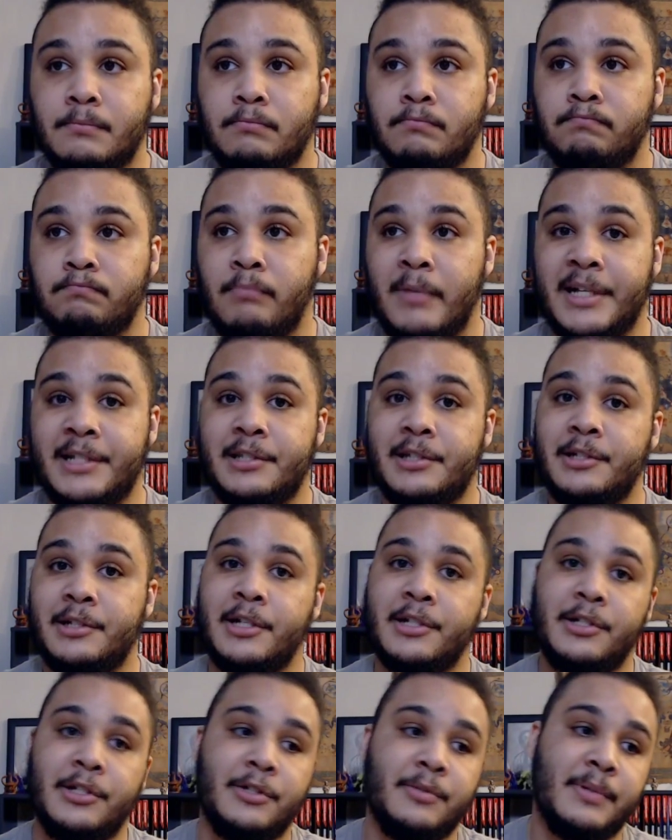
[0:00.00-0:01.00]
my
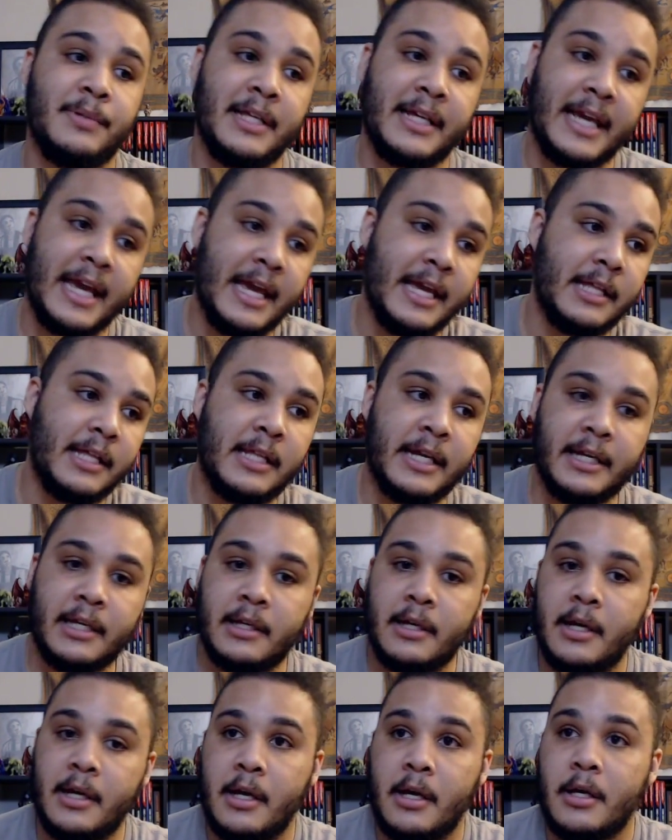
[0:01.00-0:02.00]
suggestion would be like, hey, like,
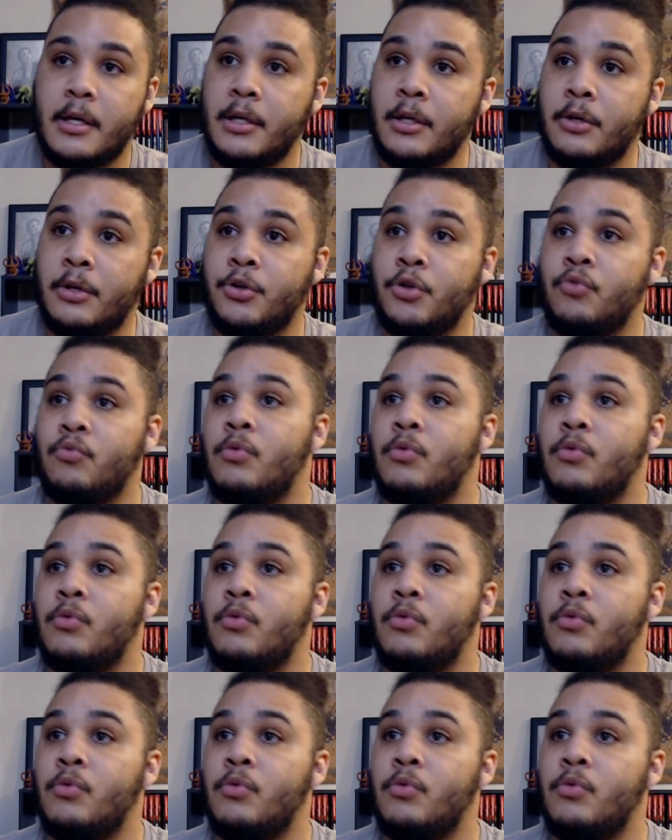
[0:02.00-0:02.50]
you're